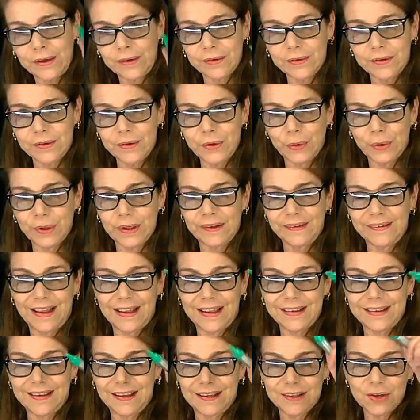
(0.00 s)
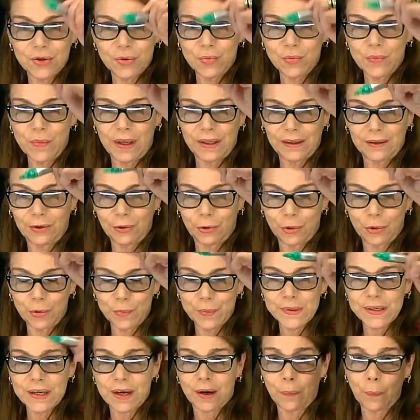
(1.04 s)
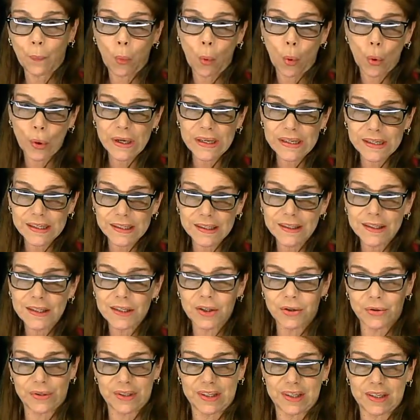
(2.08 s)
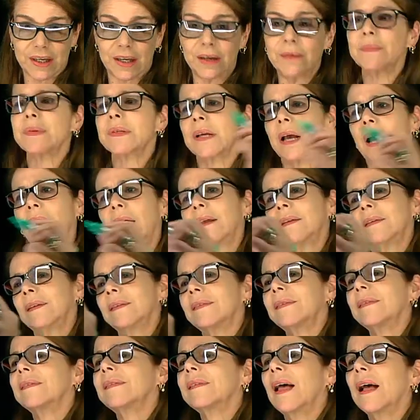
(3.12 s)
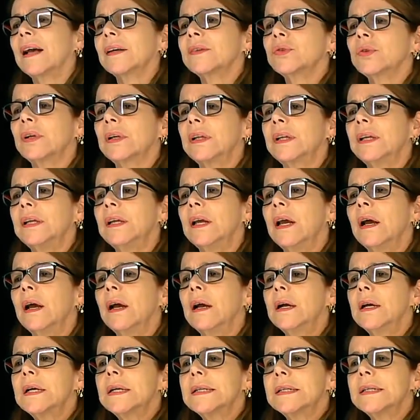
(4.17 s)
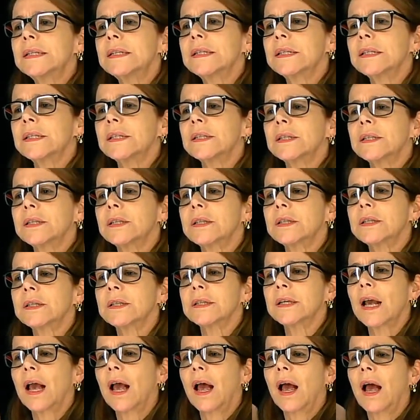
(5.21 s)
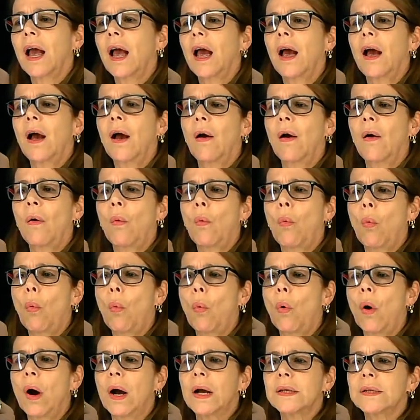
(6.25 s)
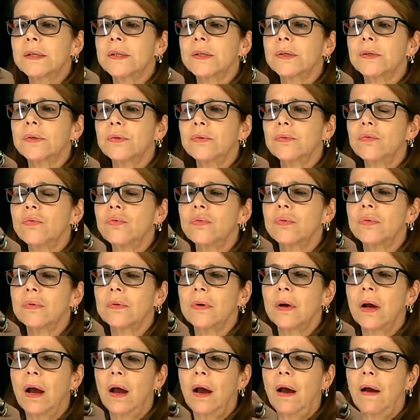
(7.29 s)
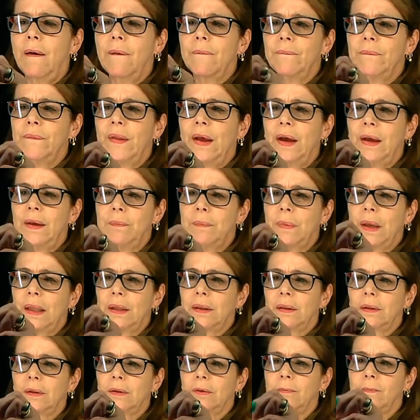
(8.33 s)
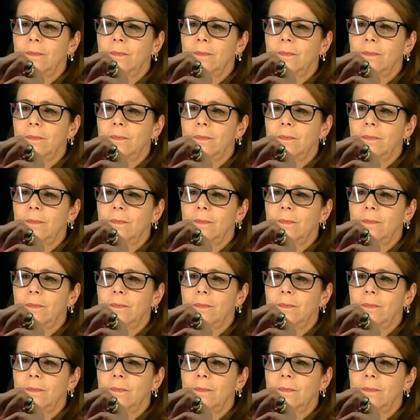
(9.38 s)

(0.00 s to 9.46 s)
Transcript: notice that the two methyl groups are pointing to the same side. This is actually cis 1,2-dimethyl.